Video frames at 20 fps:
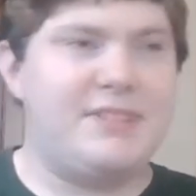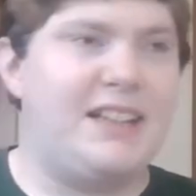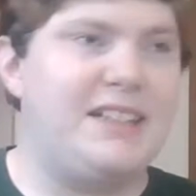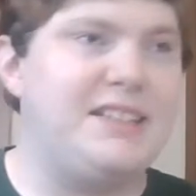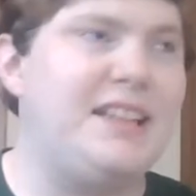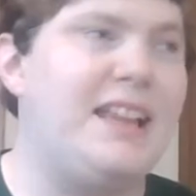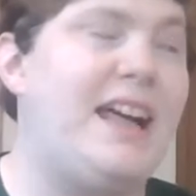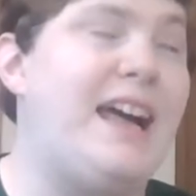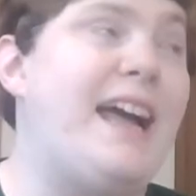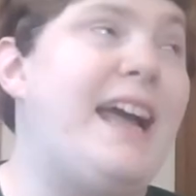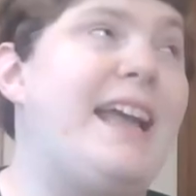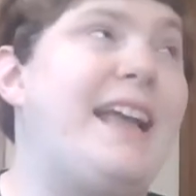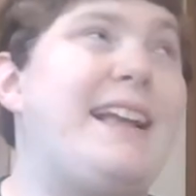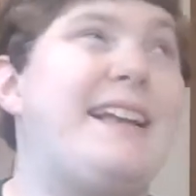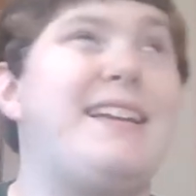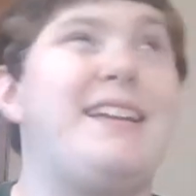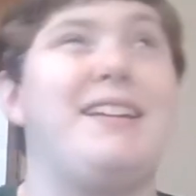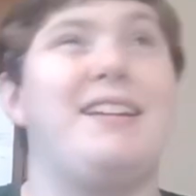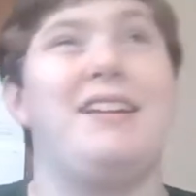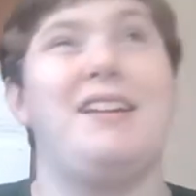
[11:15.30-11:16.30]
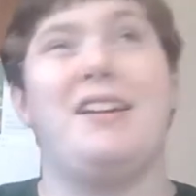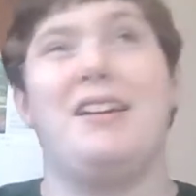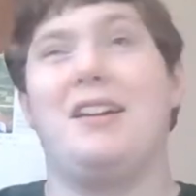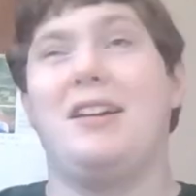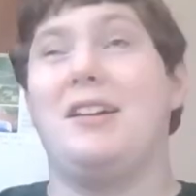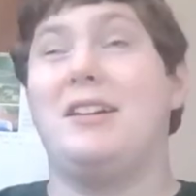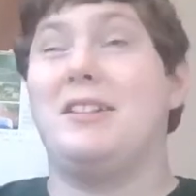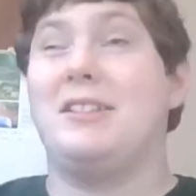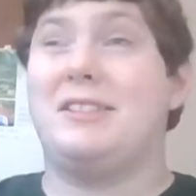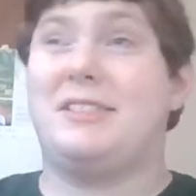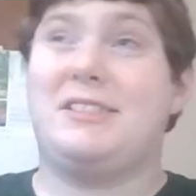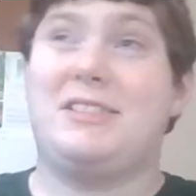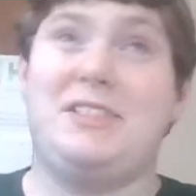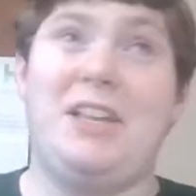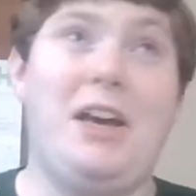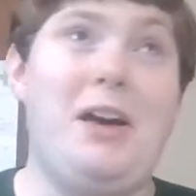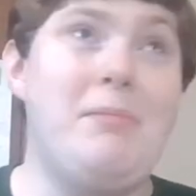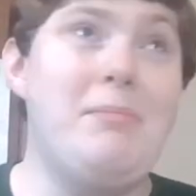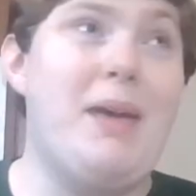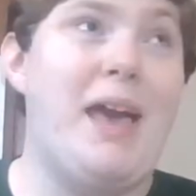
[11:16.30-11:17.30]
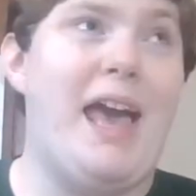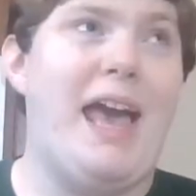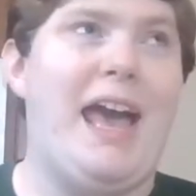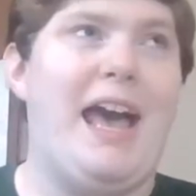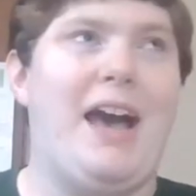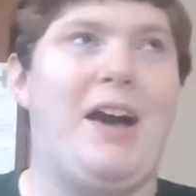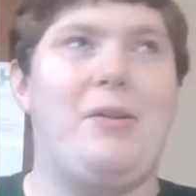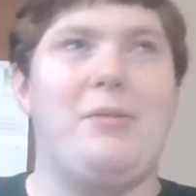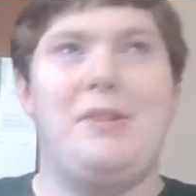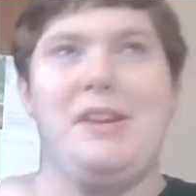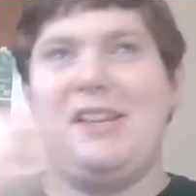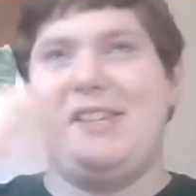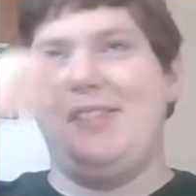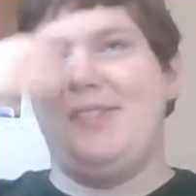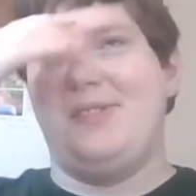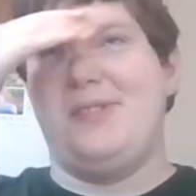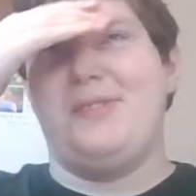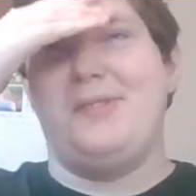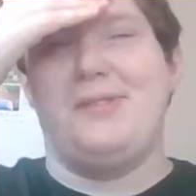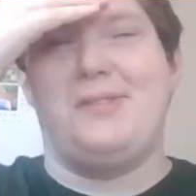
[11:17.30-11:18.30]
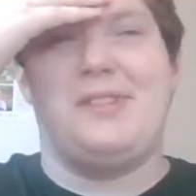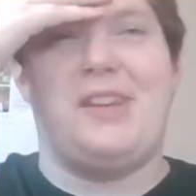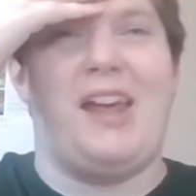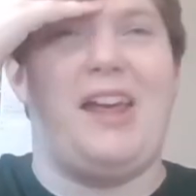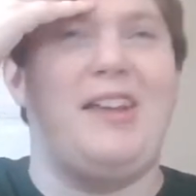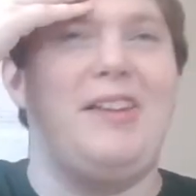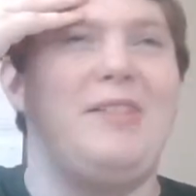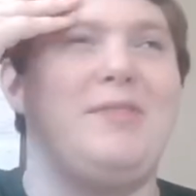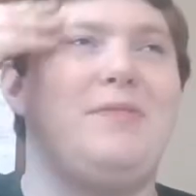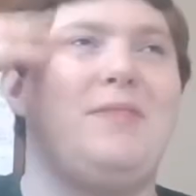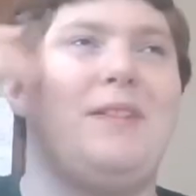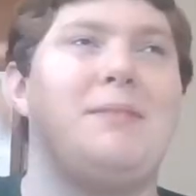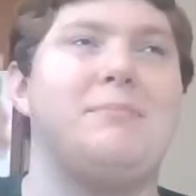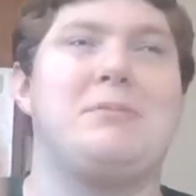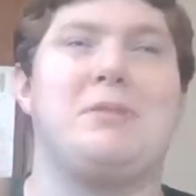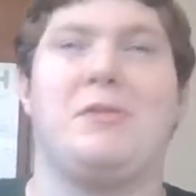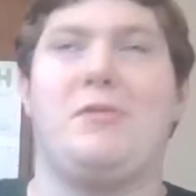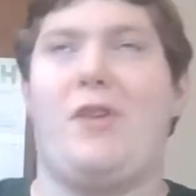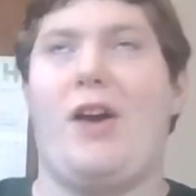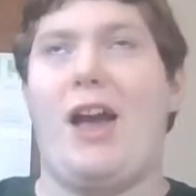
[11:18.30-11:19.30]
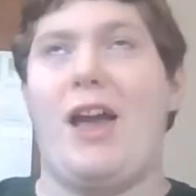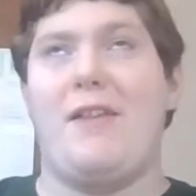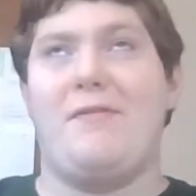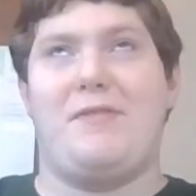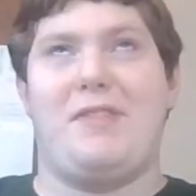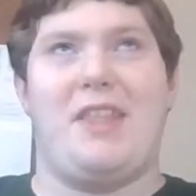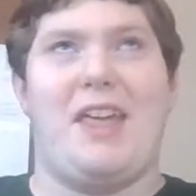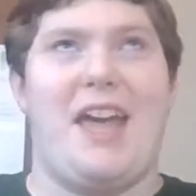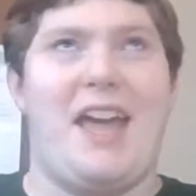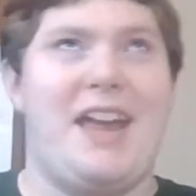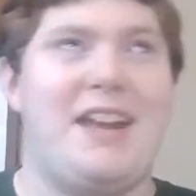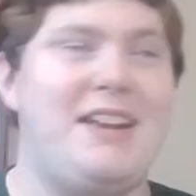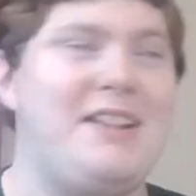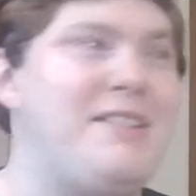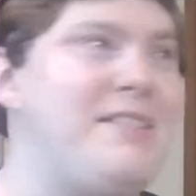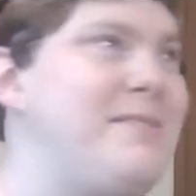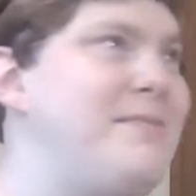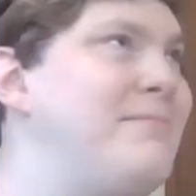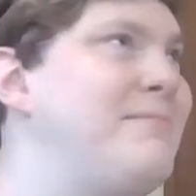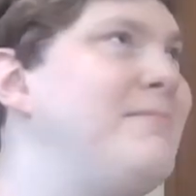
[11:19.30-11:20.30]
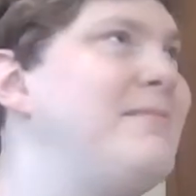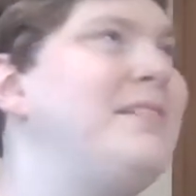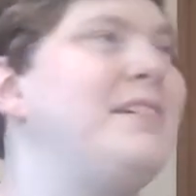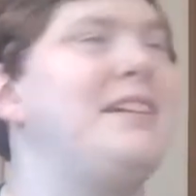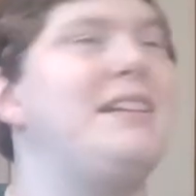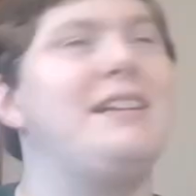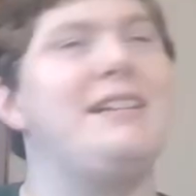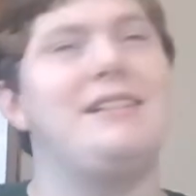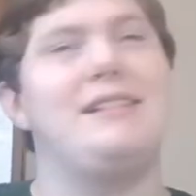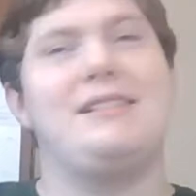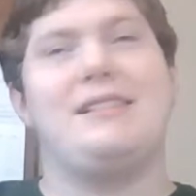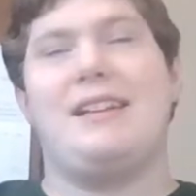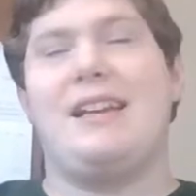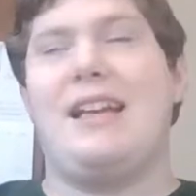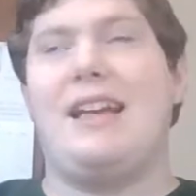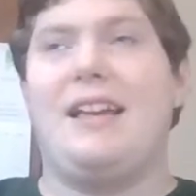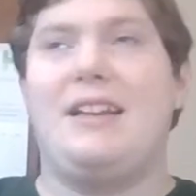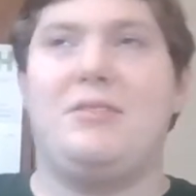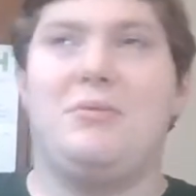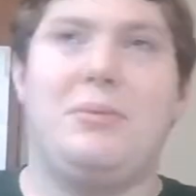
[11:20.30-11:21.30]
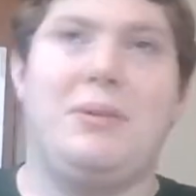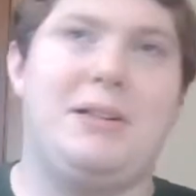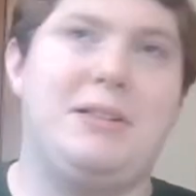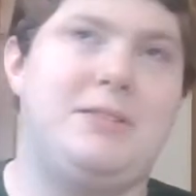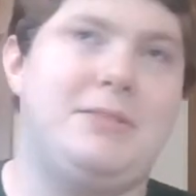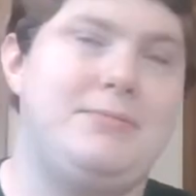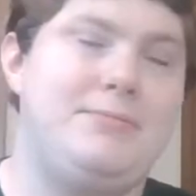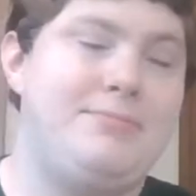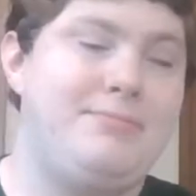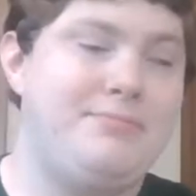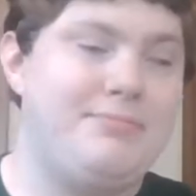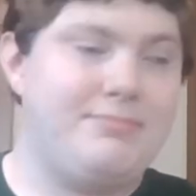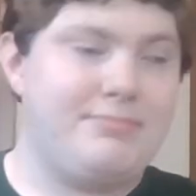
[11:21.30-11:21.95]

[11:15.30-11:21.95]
like, somehow Izuku's Talonflame survived that. And well,